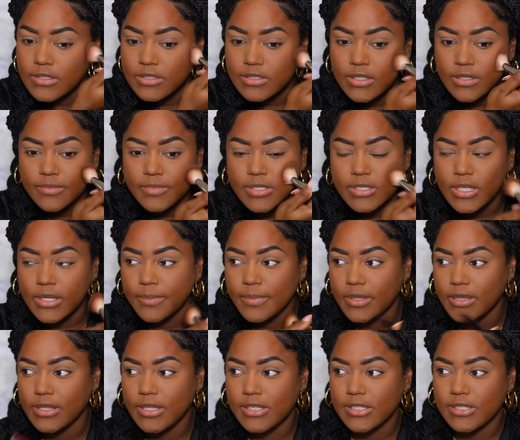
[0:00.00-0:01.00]
So I'm just going to
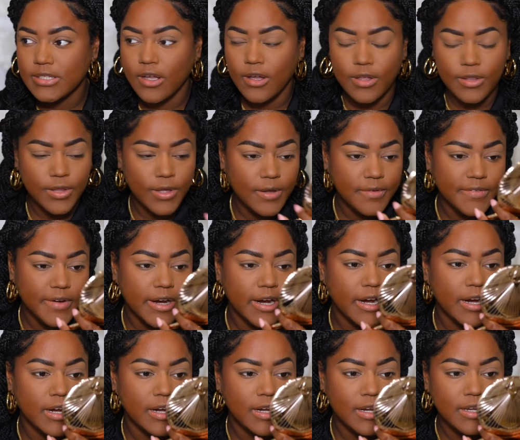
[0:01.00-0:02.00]
put this all
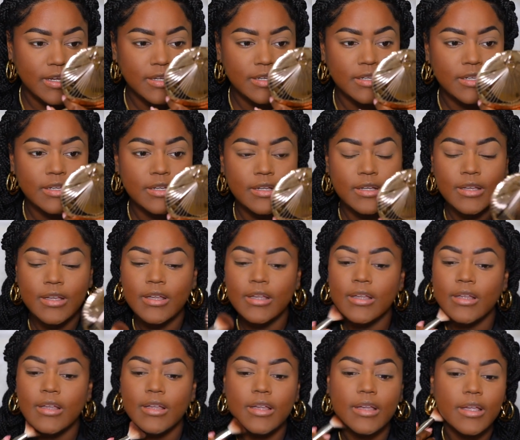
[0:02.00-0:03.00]
over
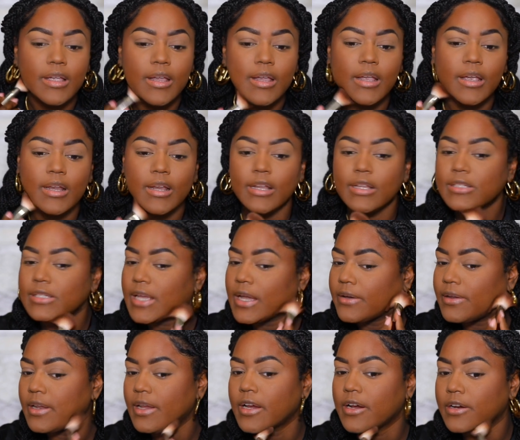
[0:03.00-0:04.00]
and
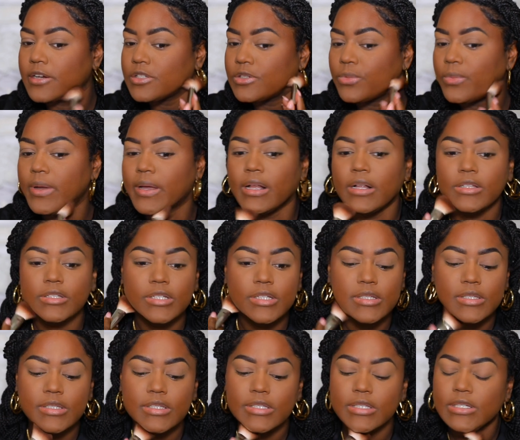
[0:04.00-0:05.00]
down here as well,
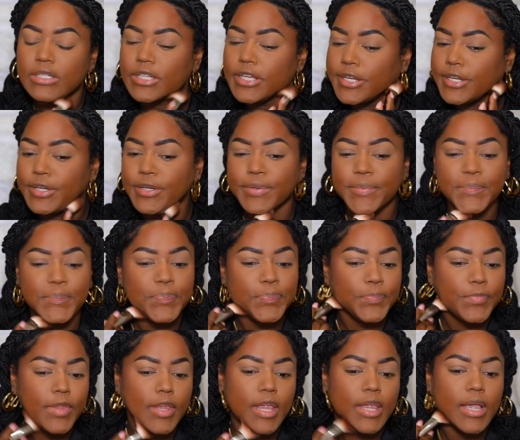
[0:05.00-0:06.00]
just to, you know,
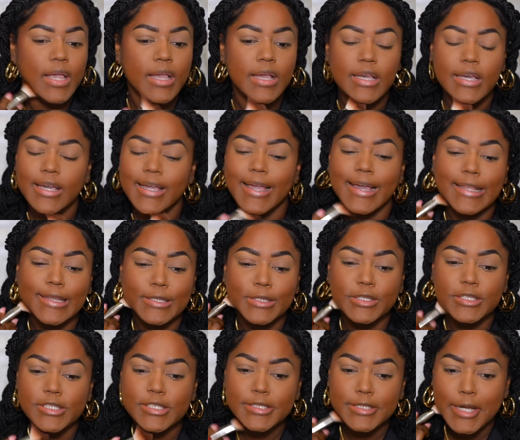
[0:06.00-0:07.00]
get a
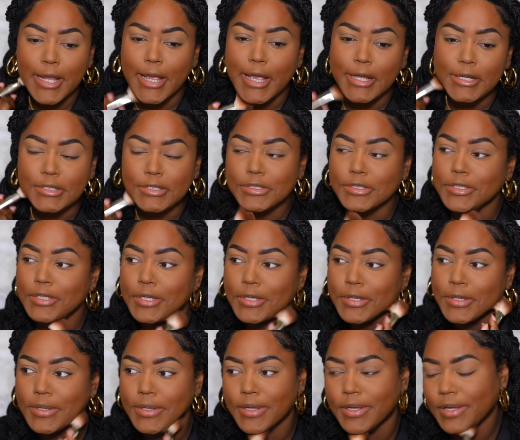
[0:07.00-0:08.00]
little snatch.
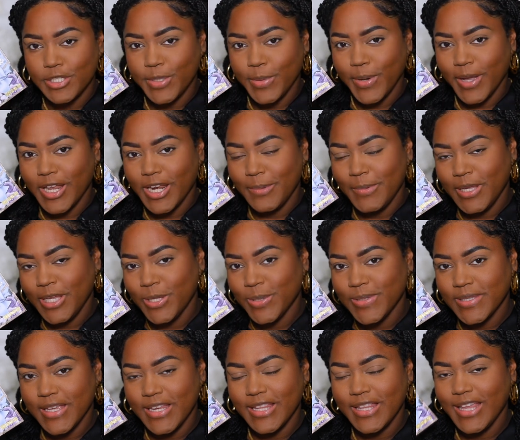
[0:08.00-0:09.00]
So we're going to be
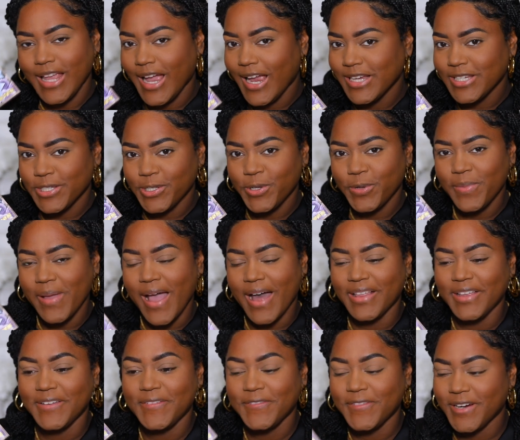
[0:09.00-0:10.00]
using the eyeshadow
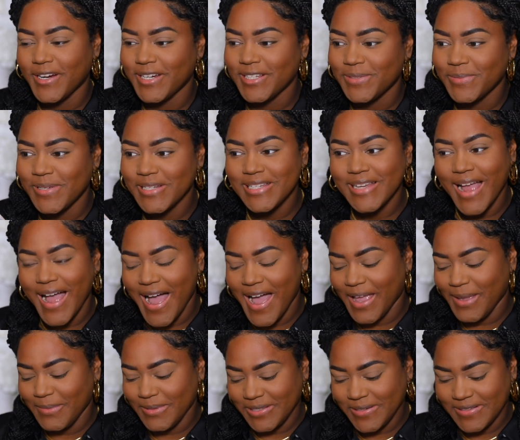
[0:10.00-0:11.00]
palette first, which
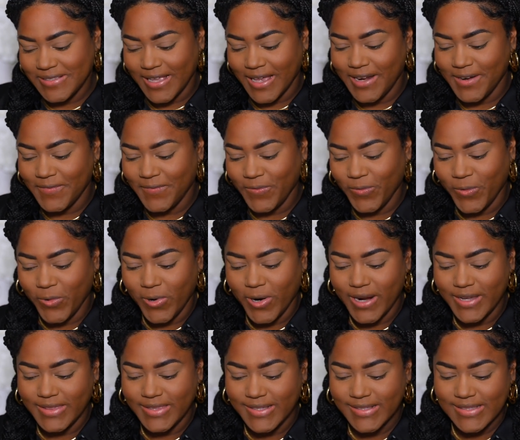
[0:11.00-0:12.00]
I'm so excited
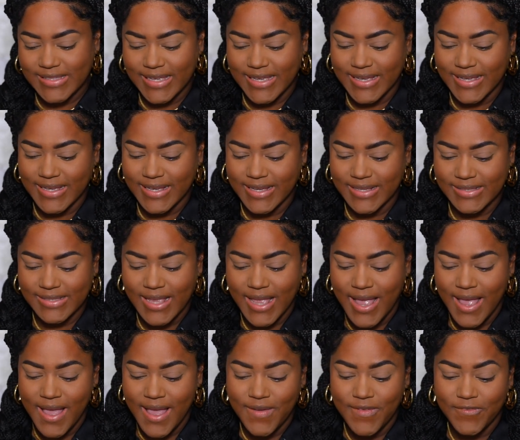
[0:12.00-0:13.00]
for. This is
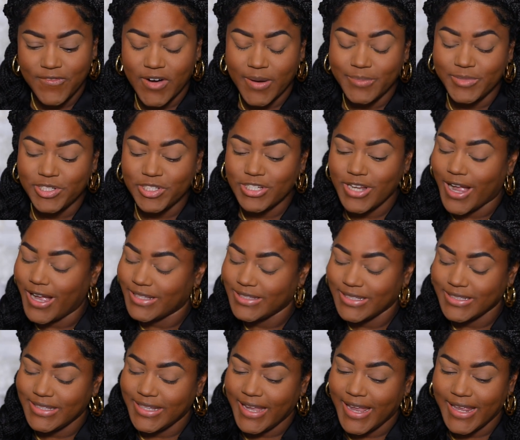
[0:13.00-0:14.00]
from
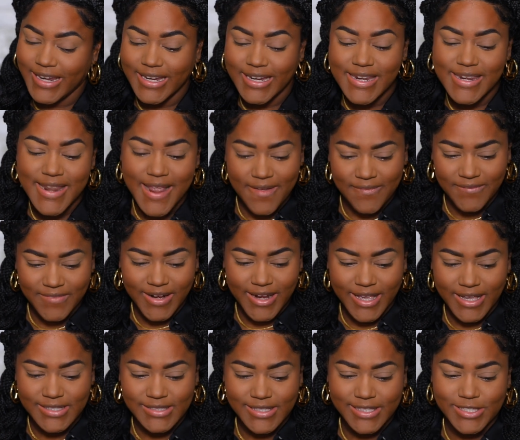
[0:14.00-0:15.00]
Shondaland and
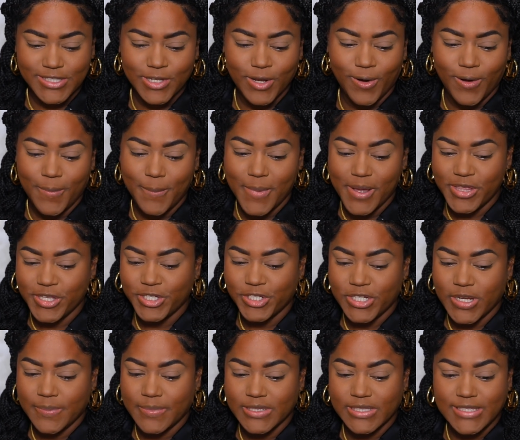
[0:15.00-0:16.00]
Netflix. It's called
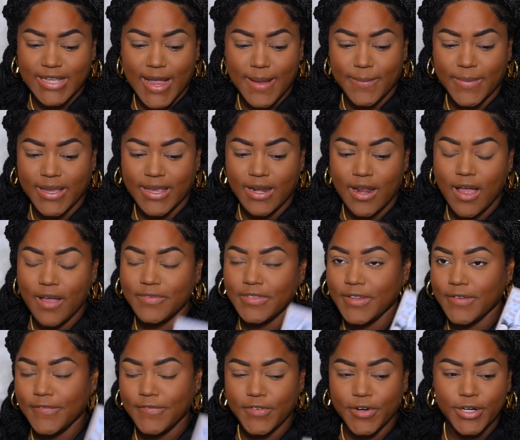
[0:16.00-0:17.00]
Mothership Diamond of
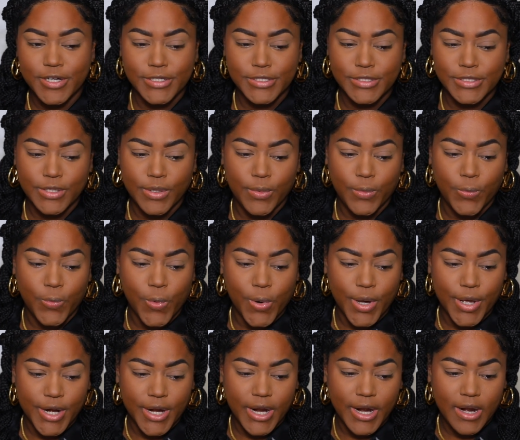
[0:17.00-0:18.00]
the First
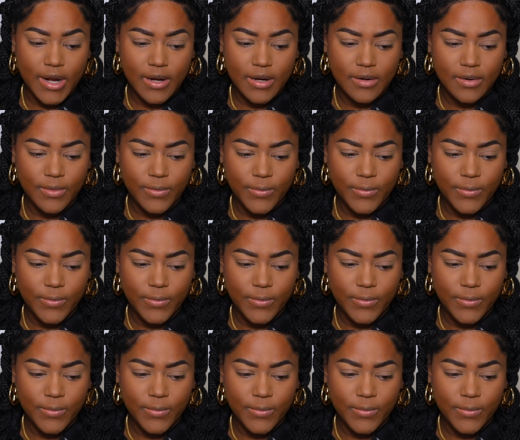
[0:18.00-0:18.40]
Water.